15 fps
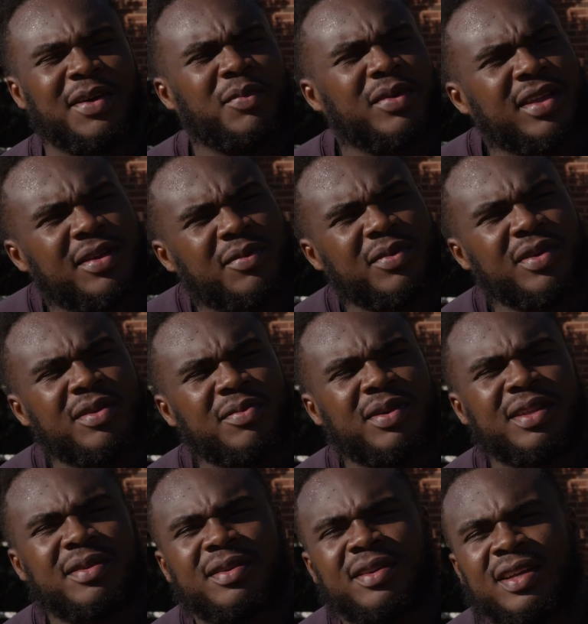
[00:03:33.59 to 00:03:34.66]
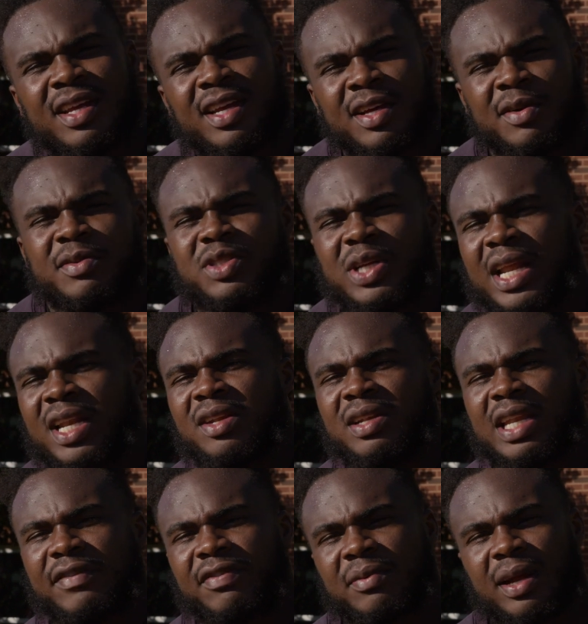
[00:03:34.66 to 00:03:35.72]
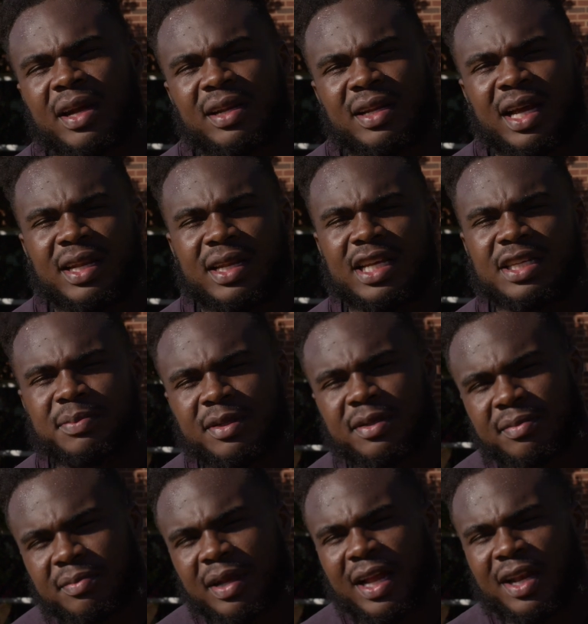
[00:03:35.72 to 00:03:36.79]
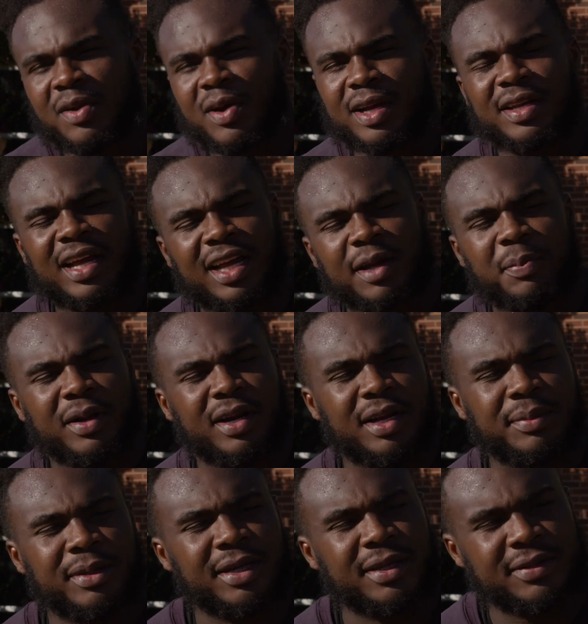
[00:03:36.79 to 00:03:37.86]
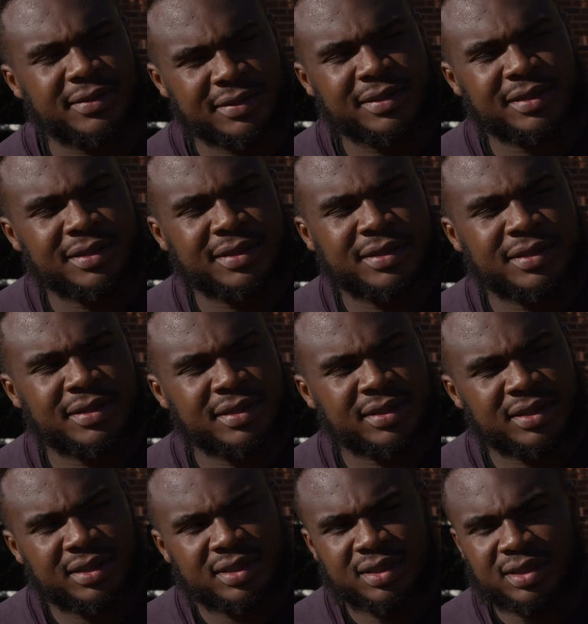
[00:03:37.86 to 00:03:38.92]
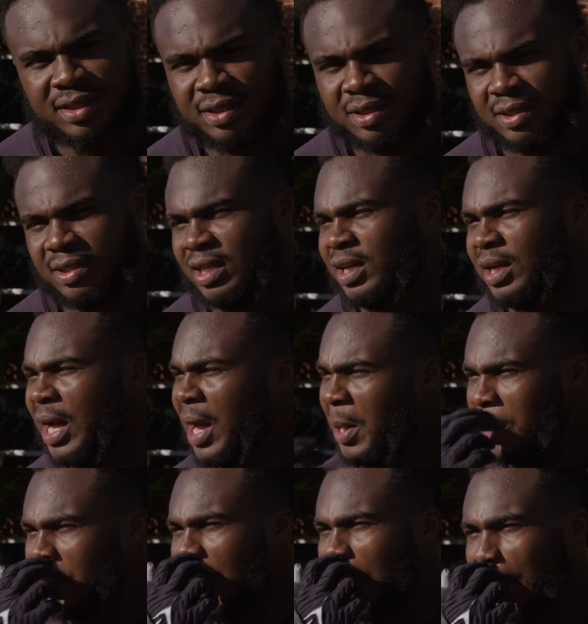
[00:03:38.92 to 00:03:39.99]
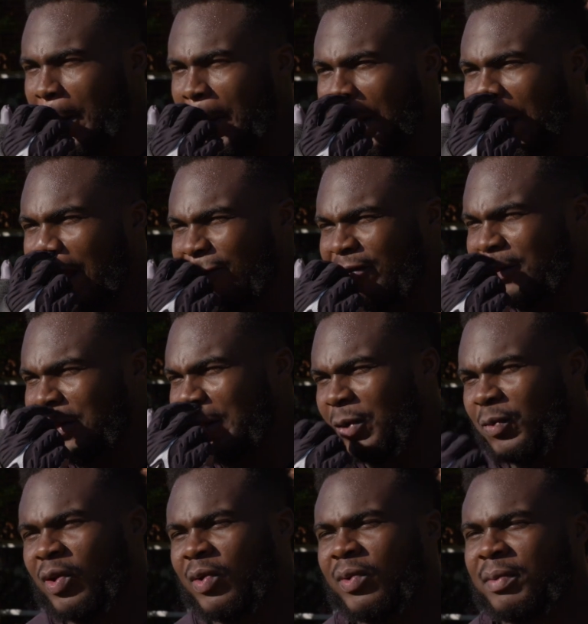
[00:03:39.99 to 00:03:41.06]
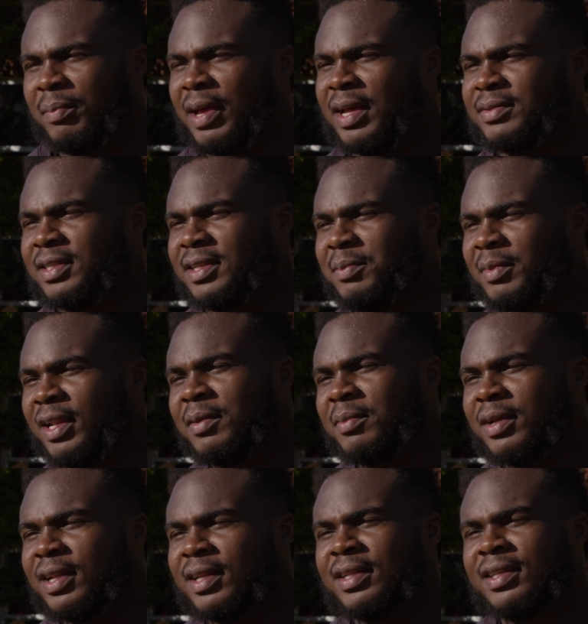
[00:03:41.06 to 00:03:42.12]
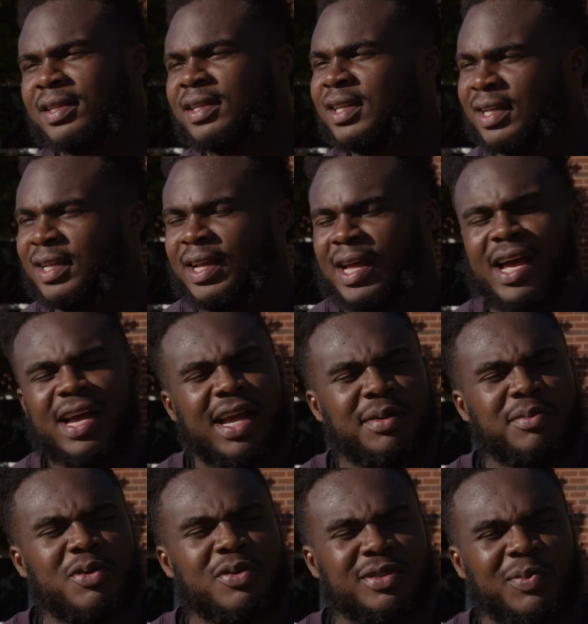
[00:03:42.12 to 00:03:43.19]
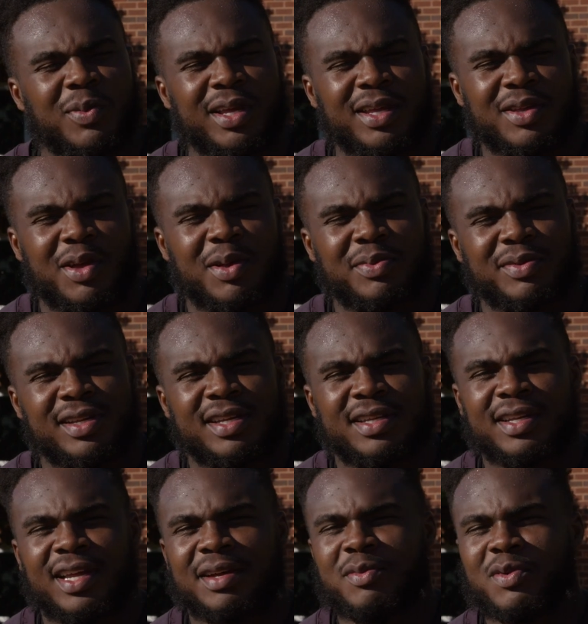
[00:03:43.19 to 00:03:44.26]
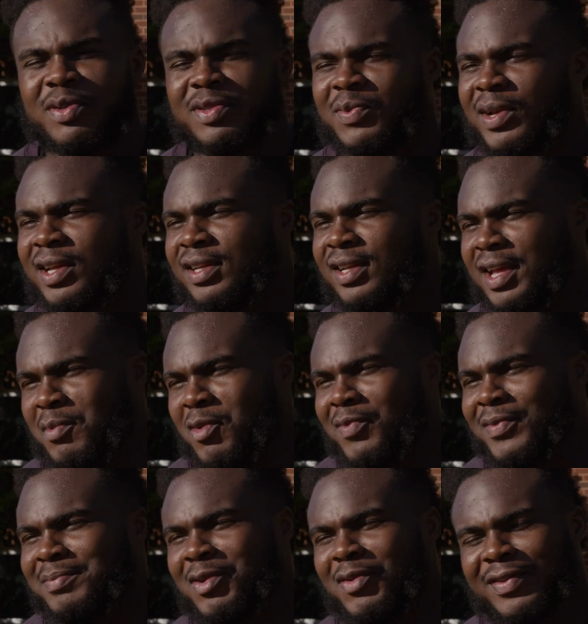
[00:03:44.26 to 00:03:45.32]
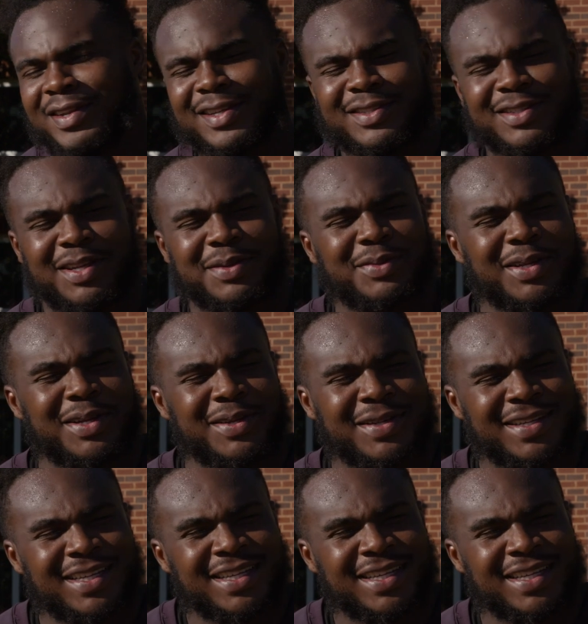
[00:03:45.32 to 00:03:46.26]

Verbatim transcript: we don't really train a little different around here nowadays. But I know I can put it up there. How much can you put up? I haven't done a one rep max in a minute, but I can move some weight. You know what I'm saying? I can move some weight. I can move a little something. So.